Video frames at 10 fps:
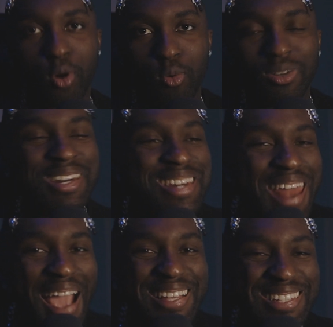bro,
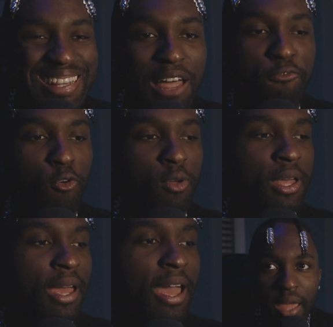next level.
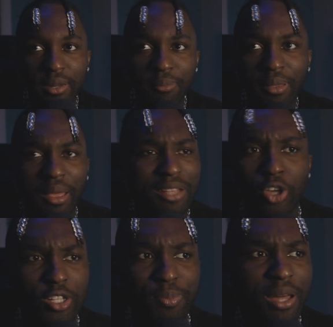And I
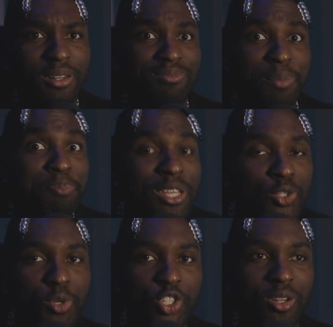talked about it, the beat
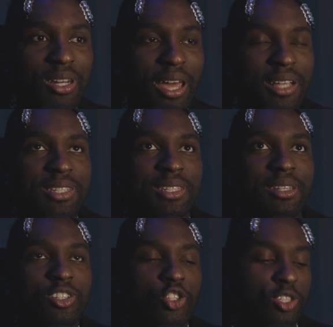switch on Nikes,
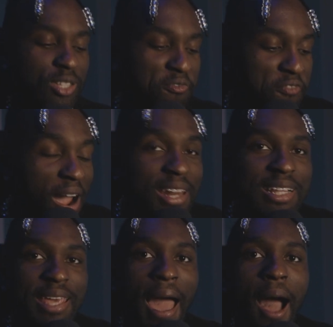just
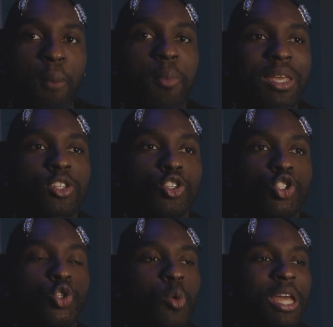dividing the album into
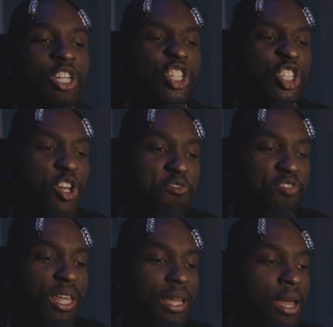two and
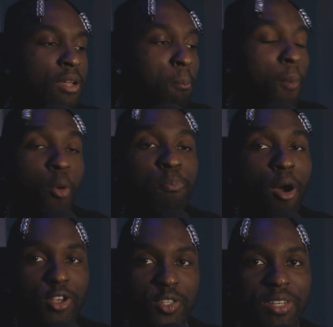shifting both
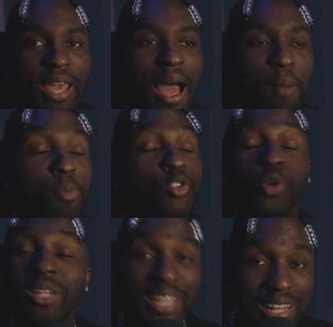parts of the album,
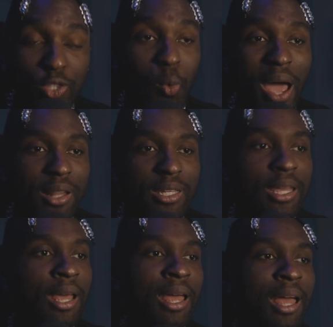showing again that
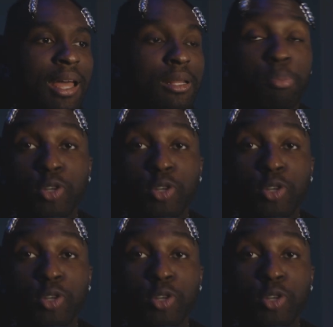duality. The